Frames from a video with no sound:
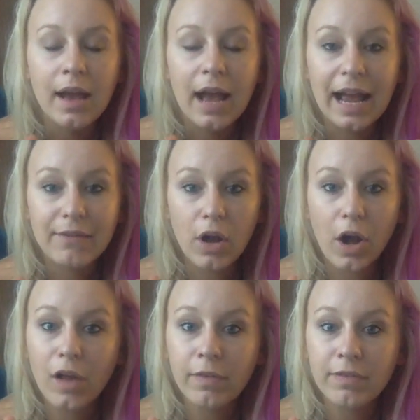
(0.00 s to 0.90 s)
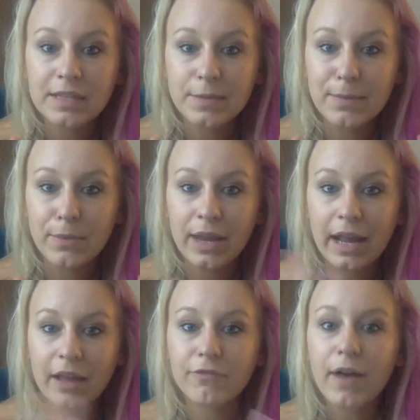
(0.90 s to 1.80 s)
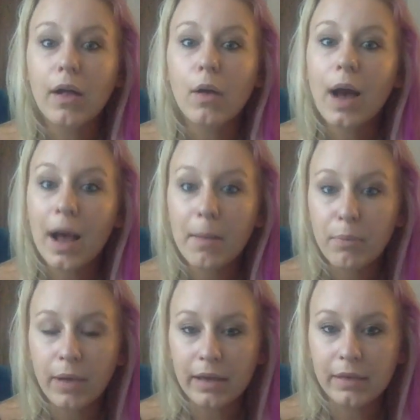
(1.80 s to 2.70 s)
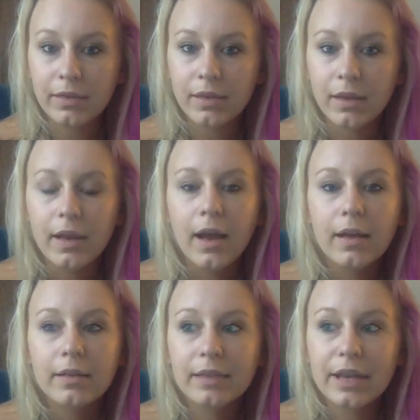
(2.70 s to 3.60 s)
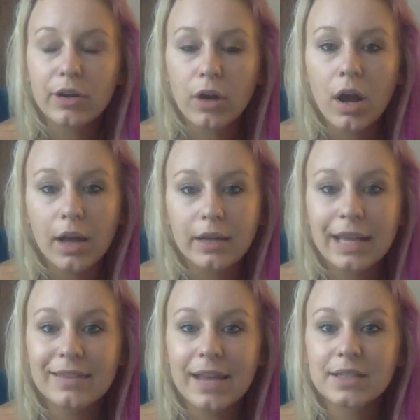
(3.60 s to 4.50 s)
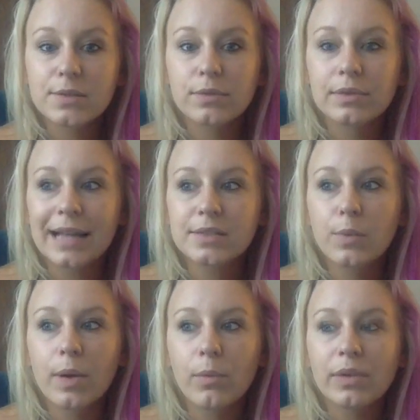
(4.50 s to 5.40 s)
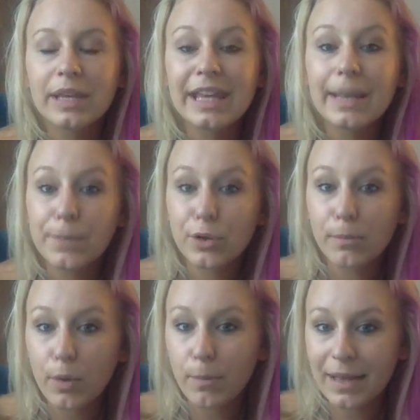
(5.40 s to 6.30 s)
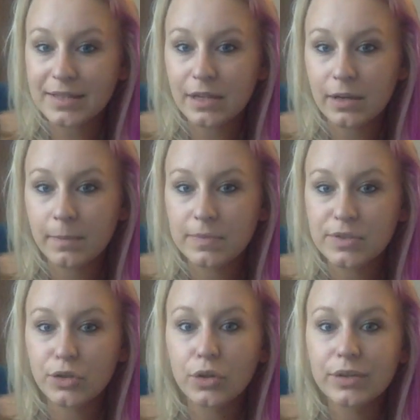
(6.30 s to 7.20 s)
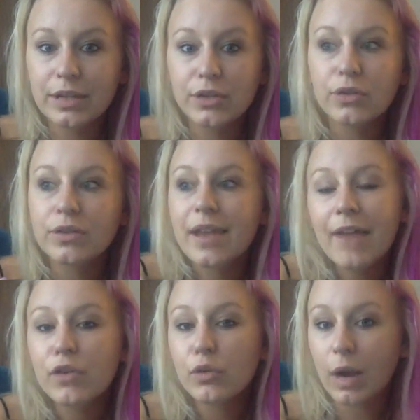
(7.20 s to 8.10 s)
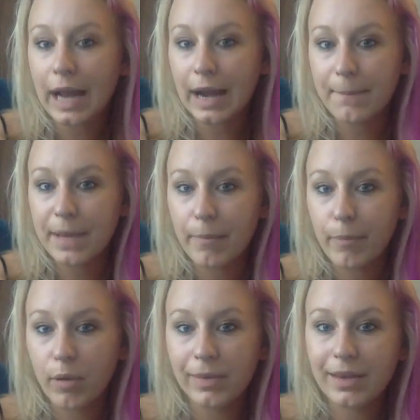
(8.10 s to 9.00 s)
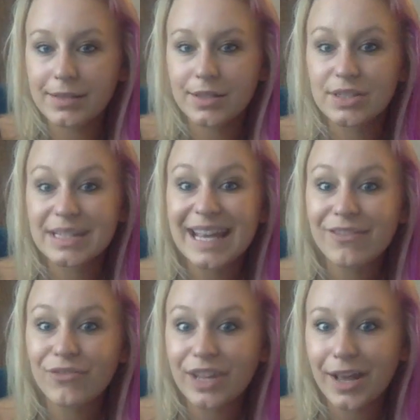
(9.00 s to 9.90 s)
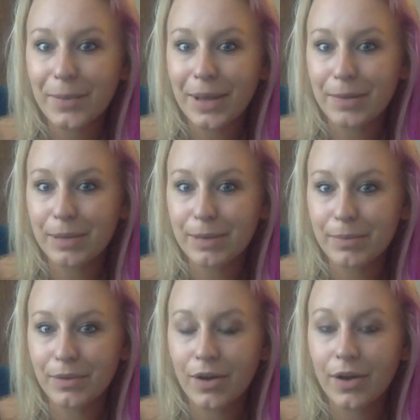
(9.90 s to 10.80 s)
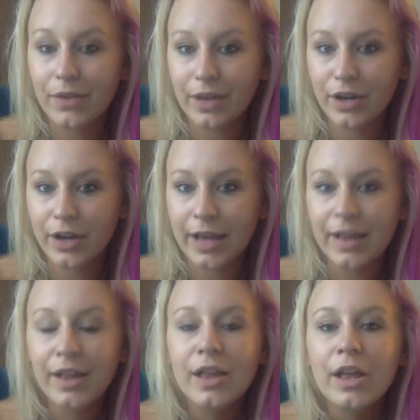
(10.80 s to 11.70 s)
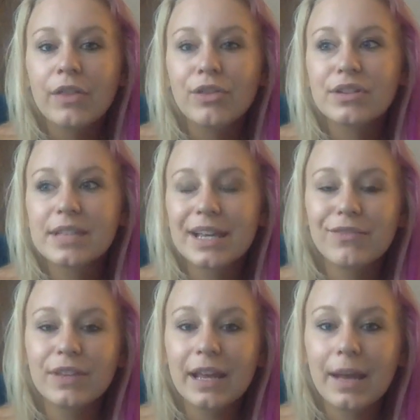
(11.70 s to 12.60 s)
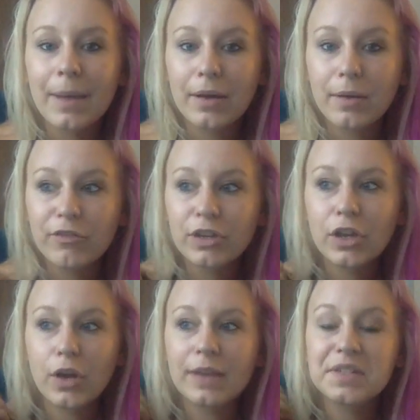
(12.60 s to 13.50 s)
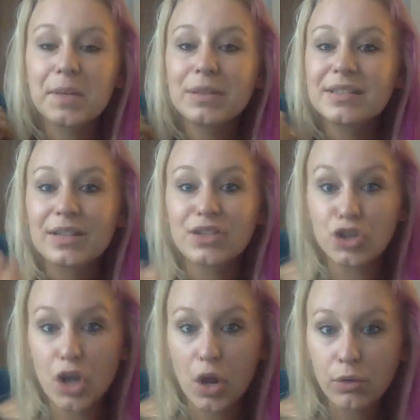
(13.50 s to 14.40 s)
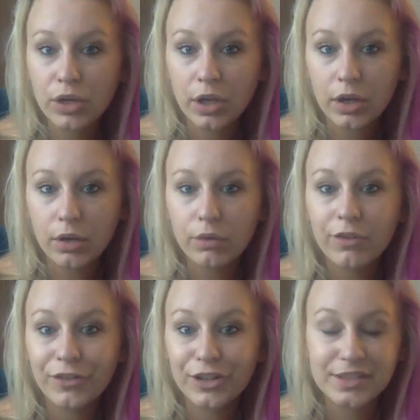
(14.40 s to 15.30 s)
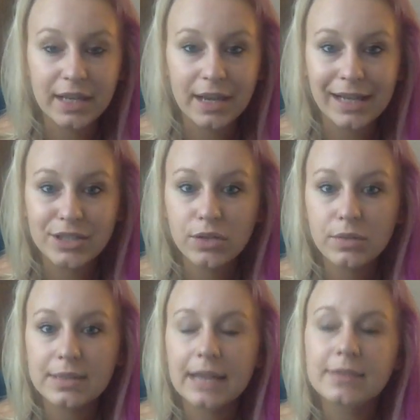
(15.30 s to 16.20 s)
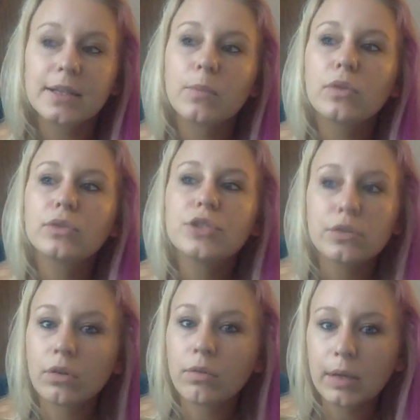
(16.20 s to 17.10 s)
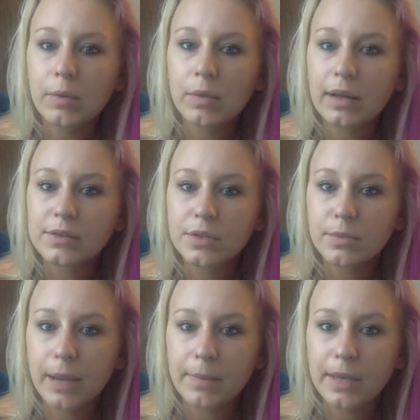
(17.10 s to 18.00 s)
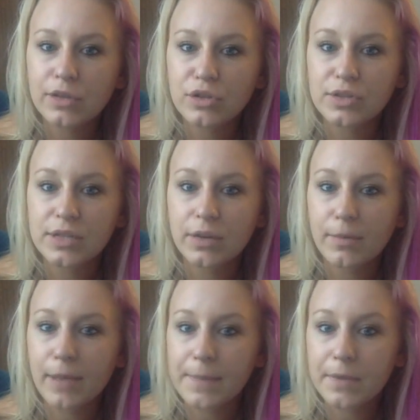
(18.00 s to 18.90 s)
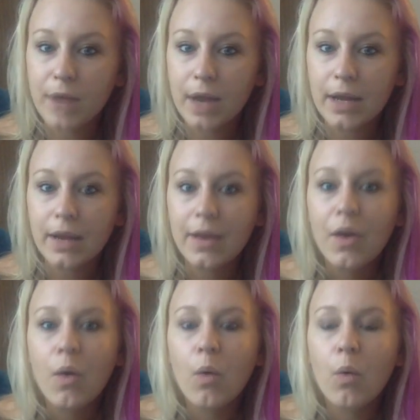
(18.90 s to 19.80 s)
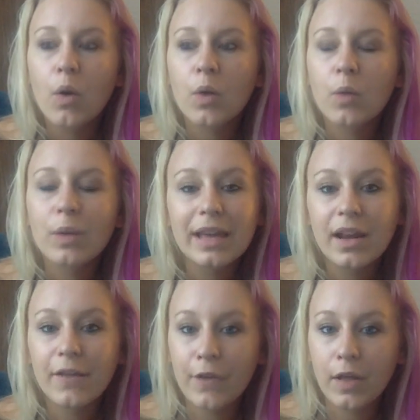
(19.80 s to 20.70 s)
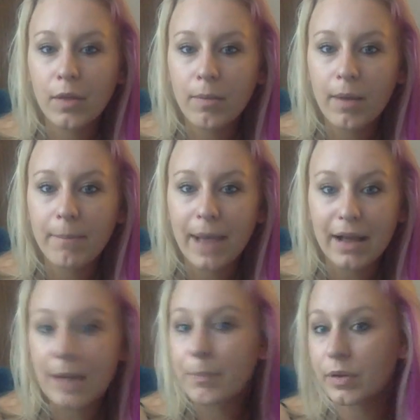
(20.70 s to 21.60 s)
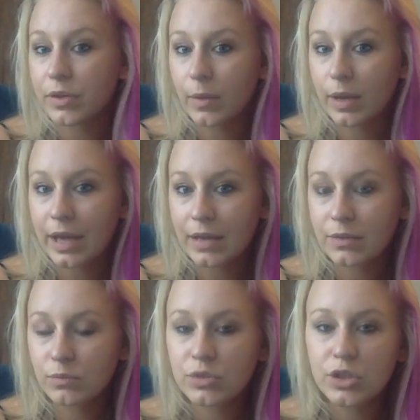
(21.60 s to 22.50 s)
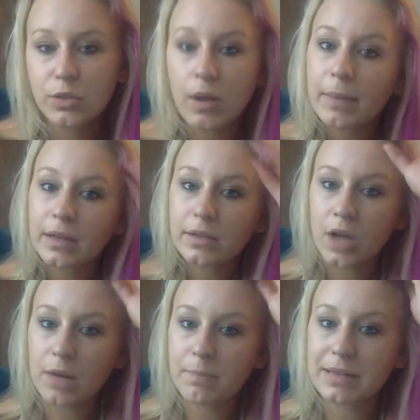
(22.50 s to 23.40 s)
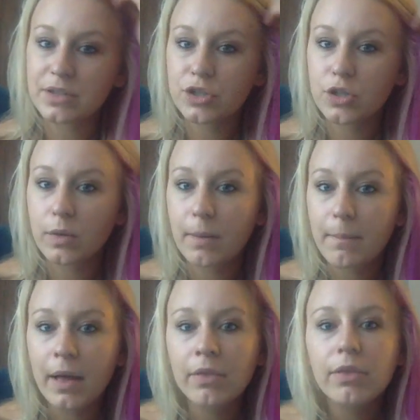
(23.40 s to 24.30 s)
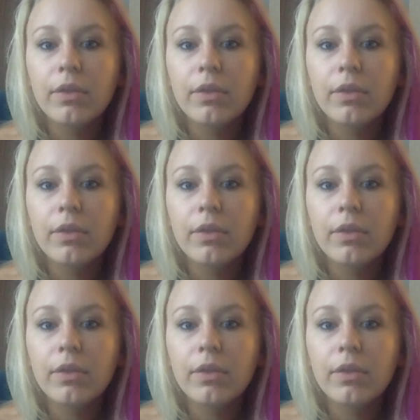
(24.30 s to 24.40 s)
I have all of these people that I can follow up with later on, and that's what will keep your momentum. So you'll never run out of people, because there's infinite amount of people on the internet. There's infinite amount of, if someone says no to you, the first thing I do is ask them, well, do you know anyone else who might be interested or might be ready? Or when can I follow back up with you again? Do you want me to message you in a month?